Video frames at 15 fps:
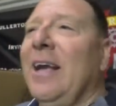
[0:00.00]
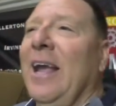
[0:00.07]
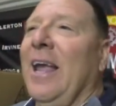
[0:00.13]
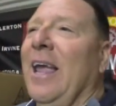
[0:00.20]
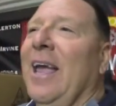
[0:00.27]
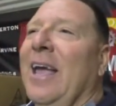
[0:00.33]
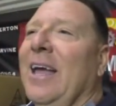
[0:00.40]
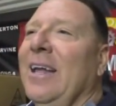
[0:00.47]

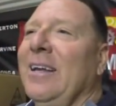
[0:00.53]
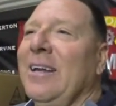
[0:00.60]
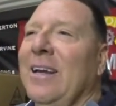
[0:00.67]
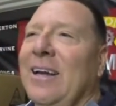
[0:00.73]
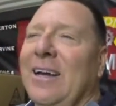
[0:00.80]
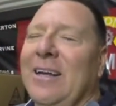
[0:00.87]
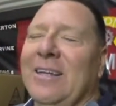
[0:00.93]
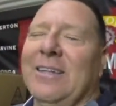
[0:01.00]
And
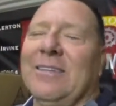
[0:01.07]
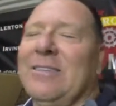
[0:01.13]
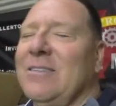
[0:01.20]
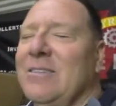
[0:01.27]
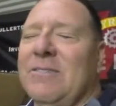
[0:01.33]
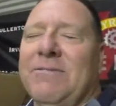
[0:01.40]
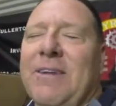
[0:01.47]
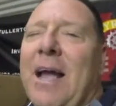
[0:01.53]

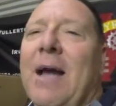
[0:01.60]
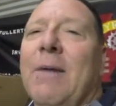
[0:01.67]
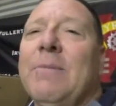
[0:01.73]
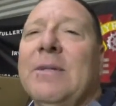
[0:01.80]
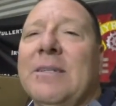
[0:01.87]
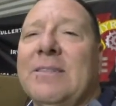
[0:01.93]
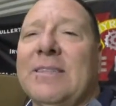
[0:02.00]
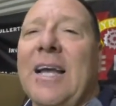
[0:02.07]
just a
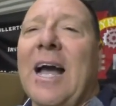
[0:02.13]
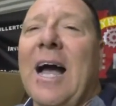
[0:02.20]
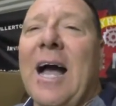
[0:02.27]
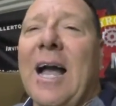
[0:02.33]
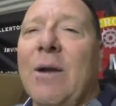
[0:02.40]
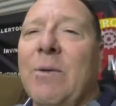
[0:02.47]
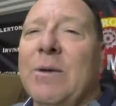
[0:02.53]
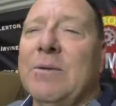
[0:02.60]
fabulous
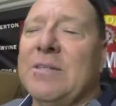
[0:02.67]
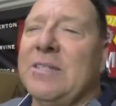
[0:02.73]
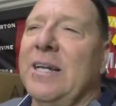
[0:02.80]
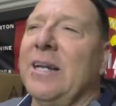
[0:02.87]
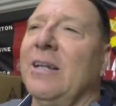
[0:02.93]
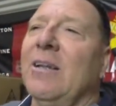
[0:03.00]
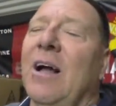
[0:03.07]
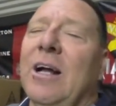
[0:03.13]
guy. We would sit
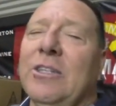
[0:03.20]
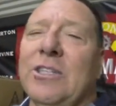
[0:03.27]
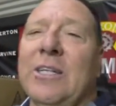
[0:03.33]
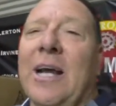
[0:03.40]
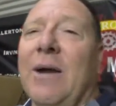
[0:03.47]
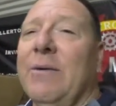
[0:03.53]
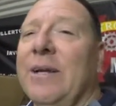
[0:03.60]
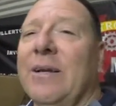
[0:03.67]
at lunch and
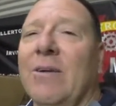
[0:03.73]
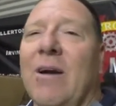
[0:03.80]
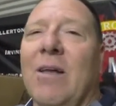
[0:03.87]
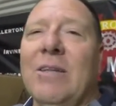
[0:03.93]
I would hear all